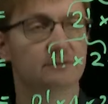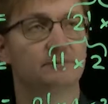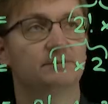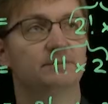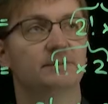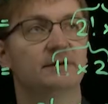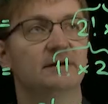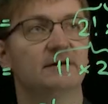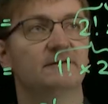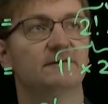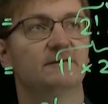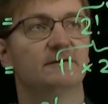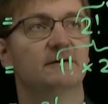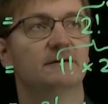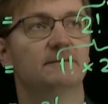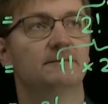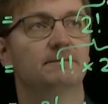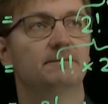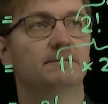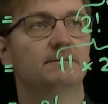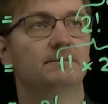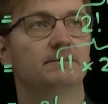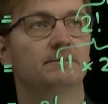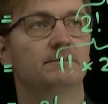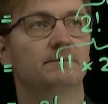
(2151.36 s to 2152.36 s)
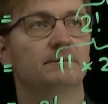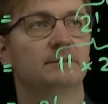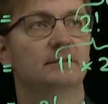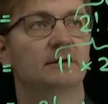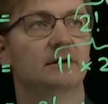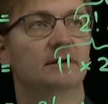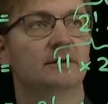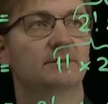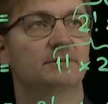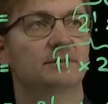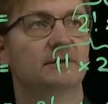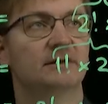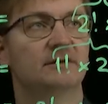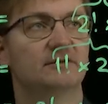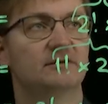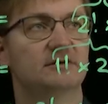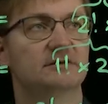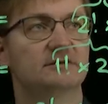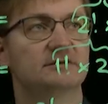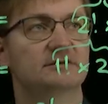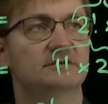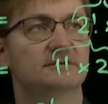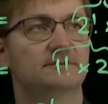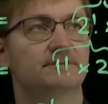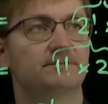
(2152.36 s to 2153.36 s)
priv, like
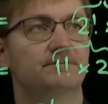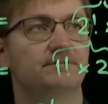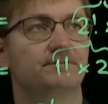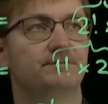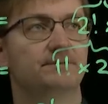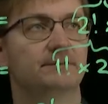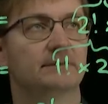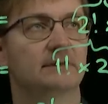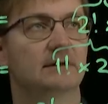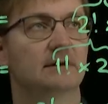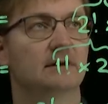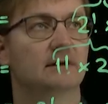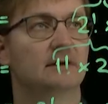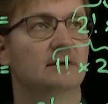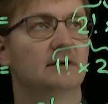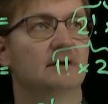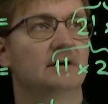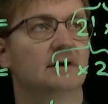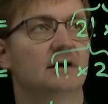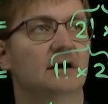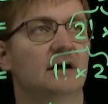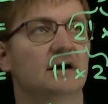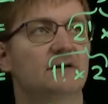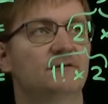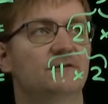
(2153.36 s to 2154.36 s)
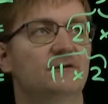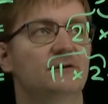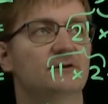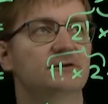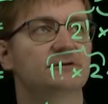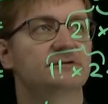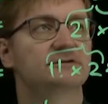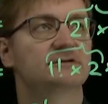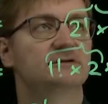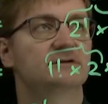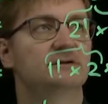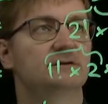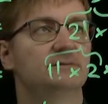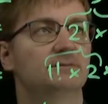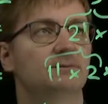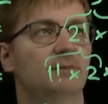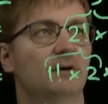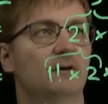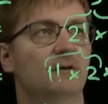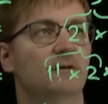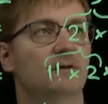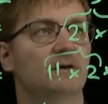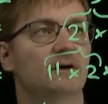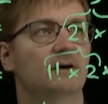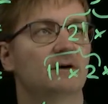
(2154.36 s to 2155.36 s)
previous. And first,
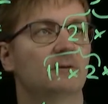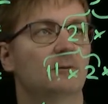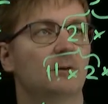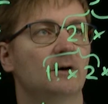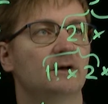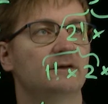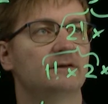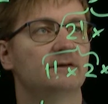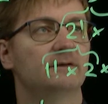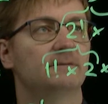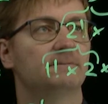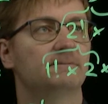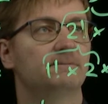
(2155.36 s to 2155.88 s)
both are 1.